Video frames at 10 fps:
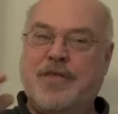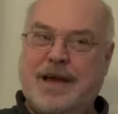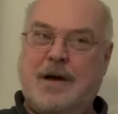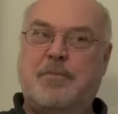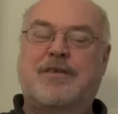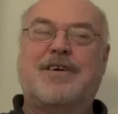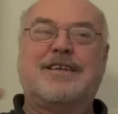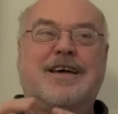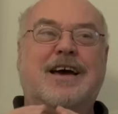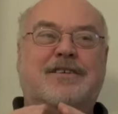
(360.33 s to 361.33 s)
with a couple
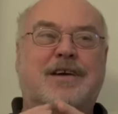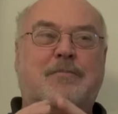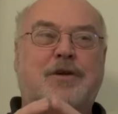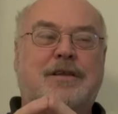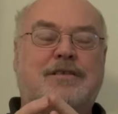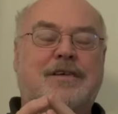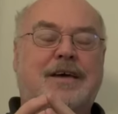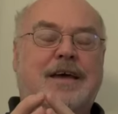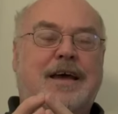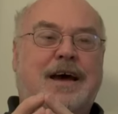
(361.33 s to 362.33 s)
of exceptions,
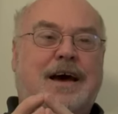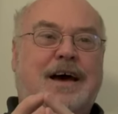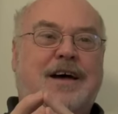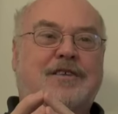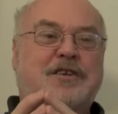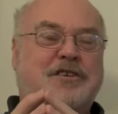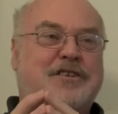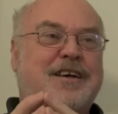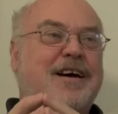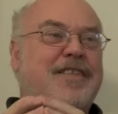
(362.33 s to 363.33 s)
uh, to
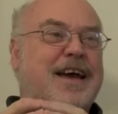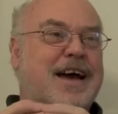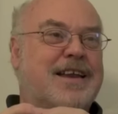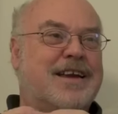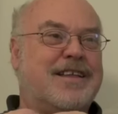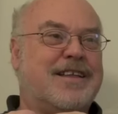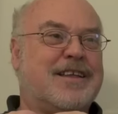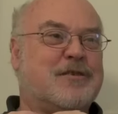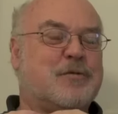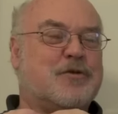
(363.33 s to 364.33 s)
sell the idea that
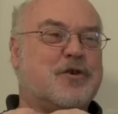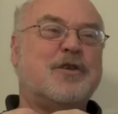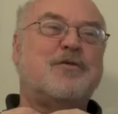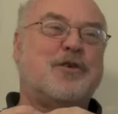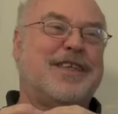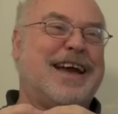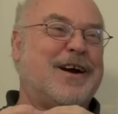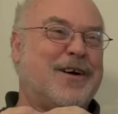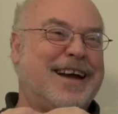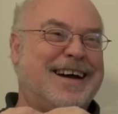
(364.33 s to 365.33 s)
this was good for the
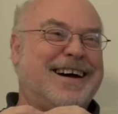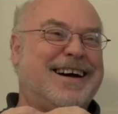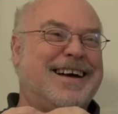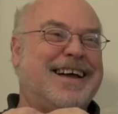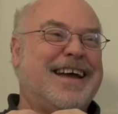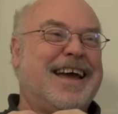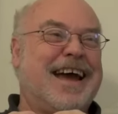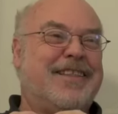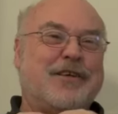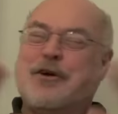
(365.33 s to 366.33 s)
area
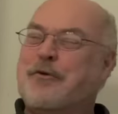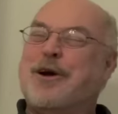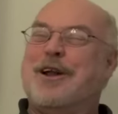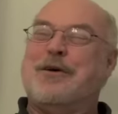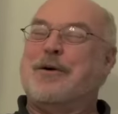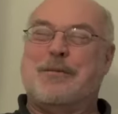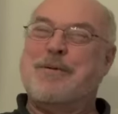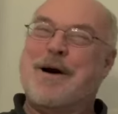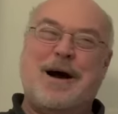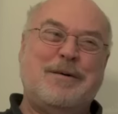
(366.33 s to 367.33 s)
and that there really were
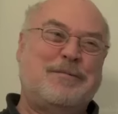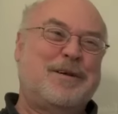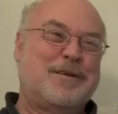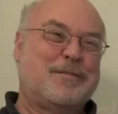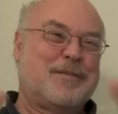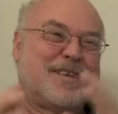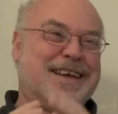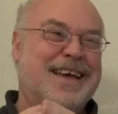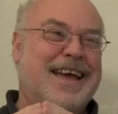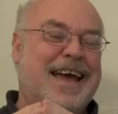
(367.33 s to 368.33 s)
problems.
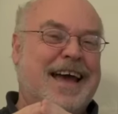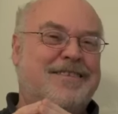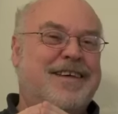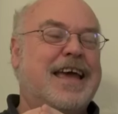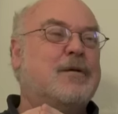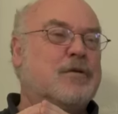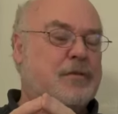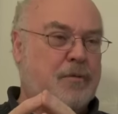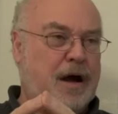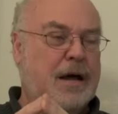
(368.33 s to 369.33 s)
And Zane was
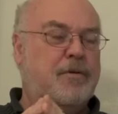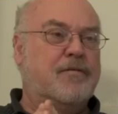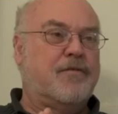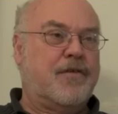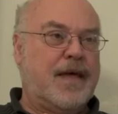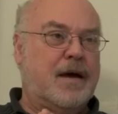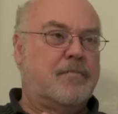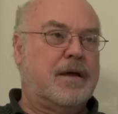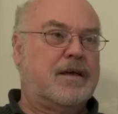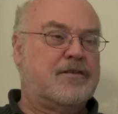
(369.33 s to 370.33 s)
a problem for
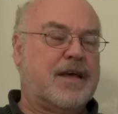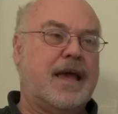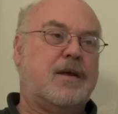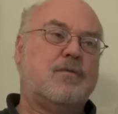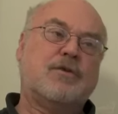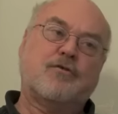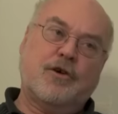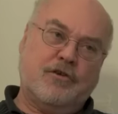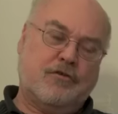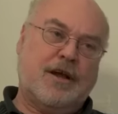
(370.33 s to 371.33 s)
them because Zane was a
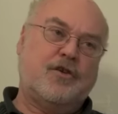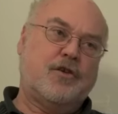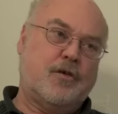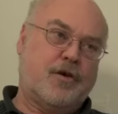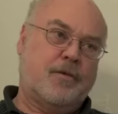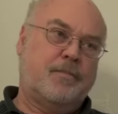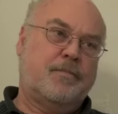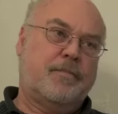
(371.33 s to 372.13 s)
real straight shooter.